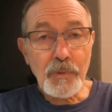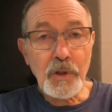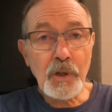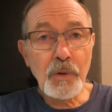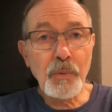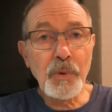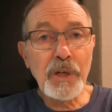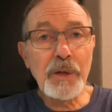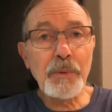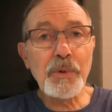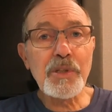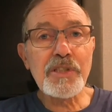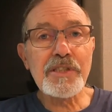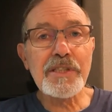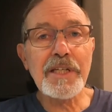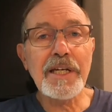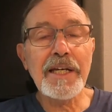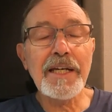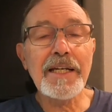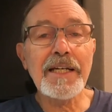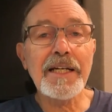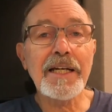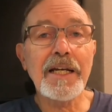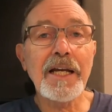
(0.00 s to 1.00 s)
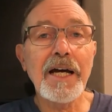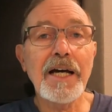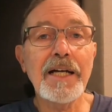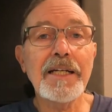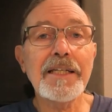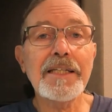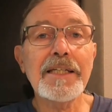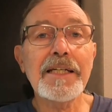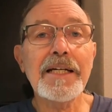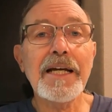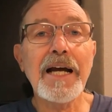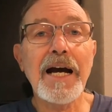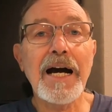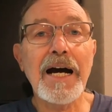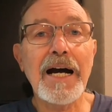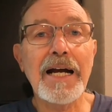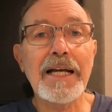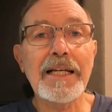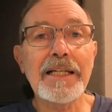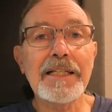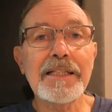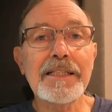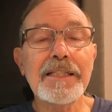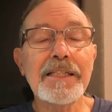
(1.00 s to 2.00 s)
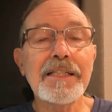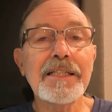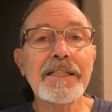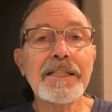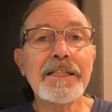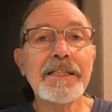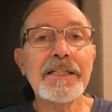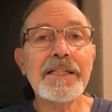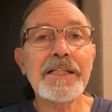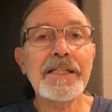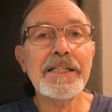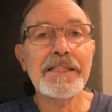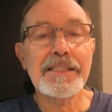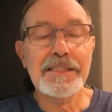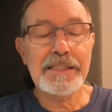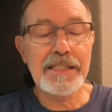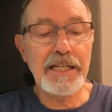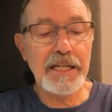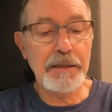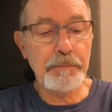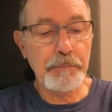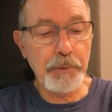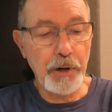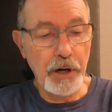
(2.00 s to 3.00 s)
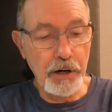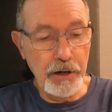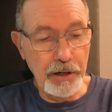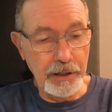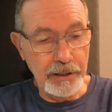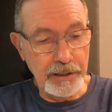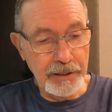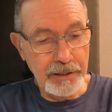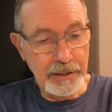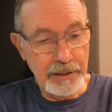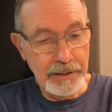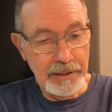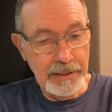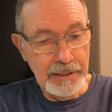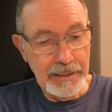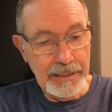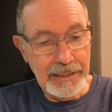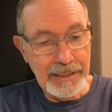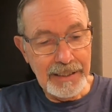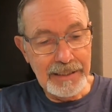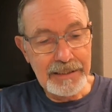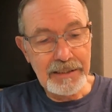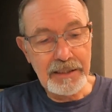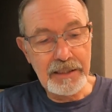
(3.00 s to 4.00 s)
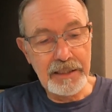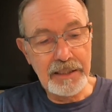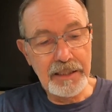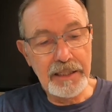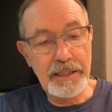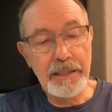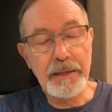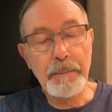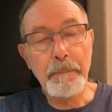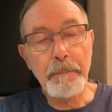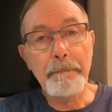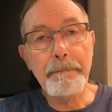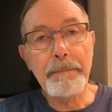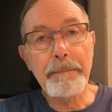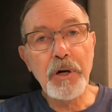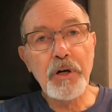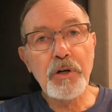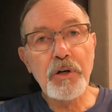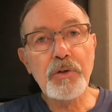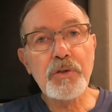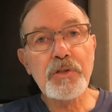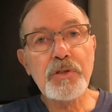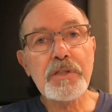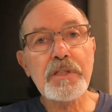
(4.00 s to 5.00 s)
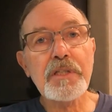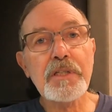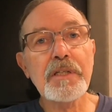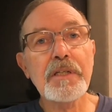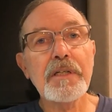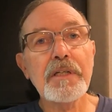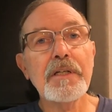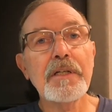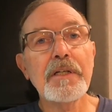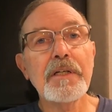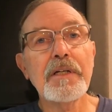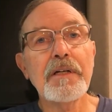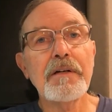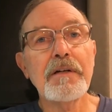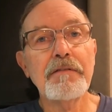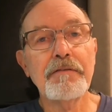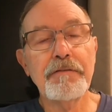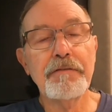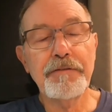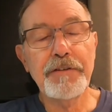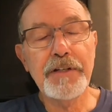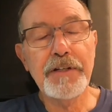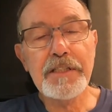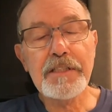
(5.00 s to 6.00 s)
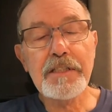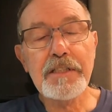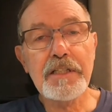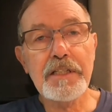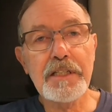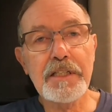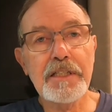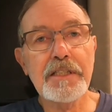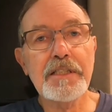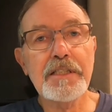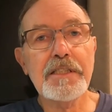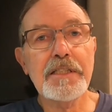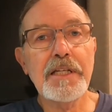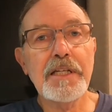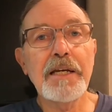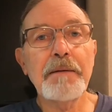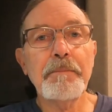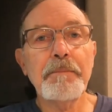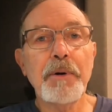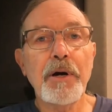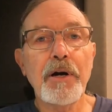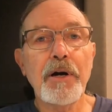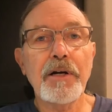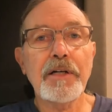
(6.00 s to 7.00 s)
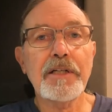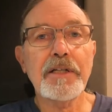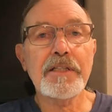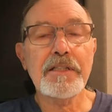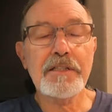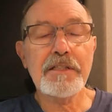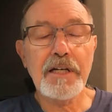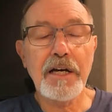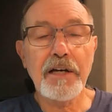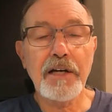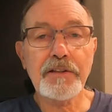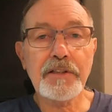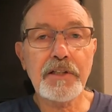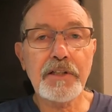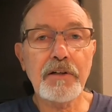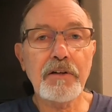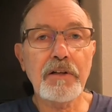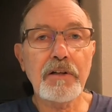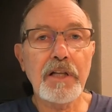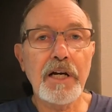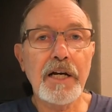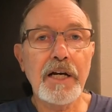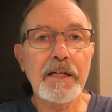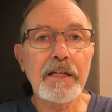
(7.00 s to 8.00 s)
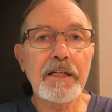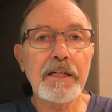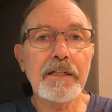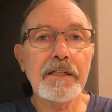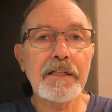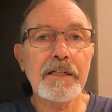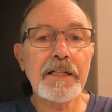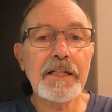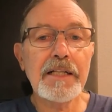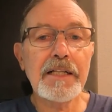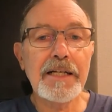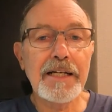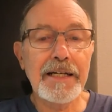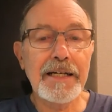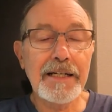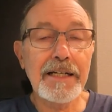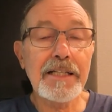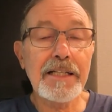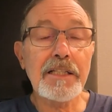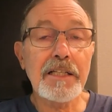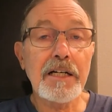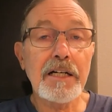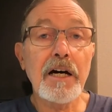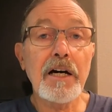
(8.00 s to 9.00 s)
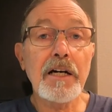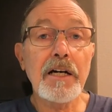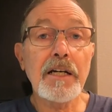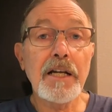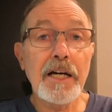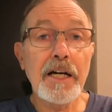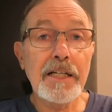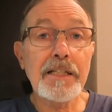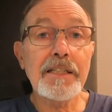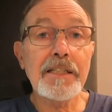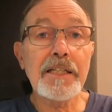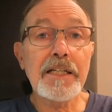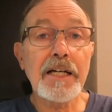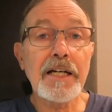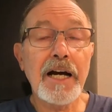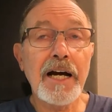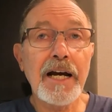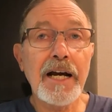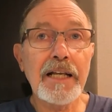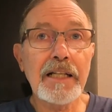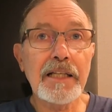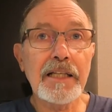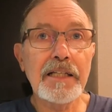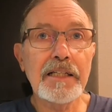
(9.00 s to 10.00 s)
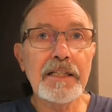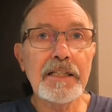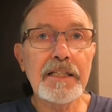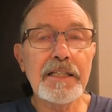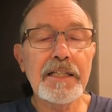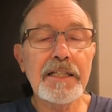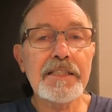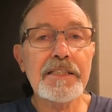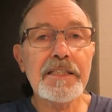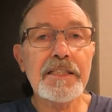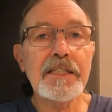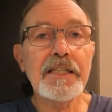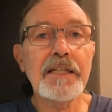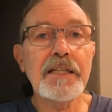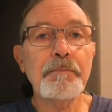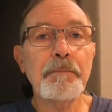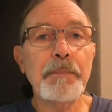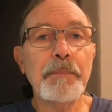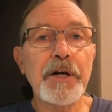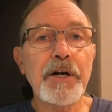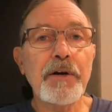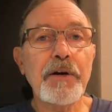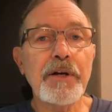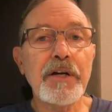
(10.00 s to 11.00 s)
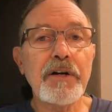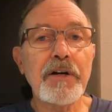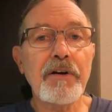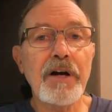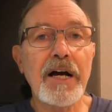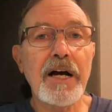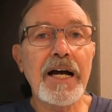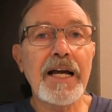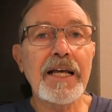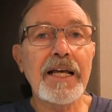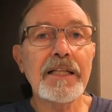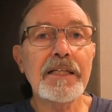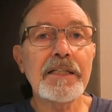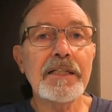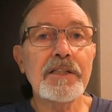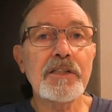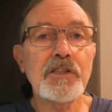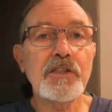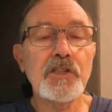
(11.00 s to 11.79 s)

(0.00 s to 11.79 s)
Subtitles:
We were staying at Hunting Island State Park. It's the most visited state park in South Carolina, and it's on Hunting Island, and it's in a barrier island